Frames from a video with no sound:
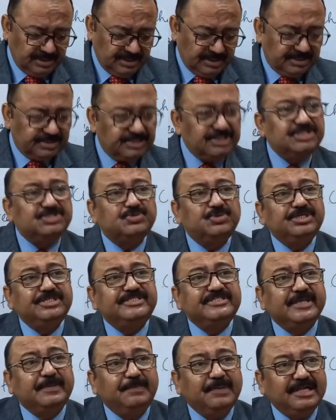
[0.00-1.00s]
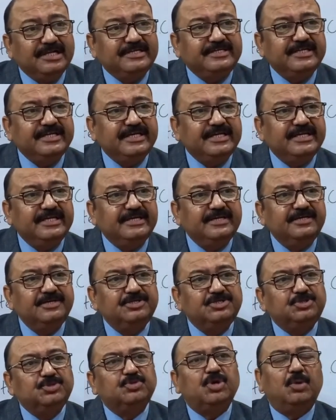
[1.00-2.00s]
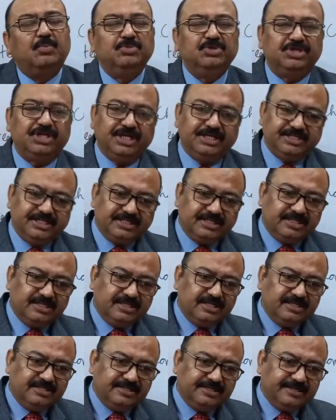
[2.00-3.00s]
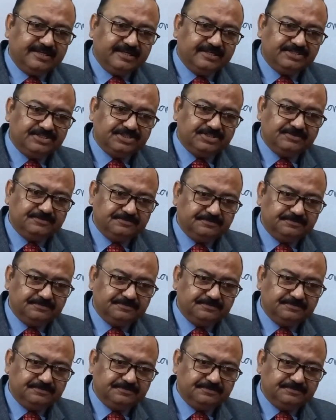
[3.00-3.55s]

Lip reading: the student's ability to communicate in English.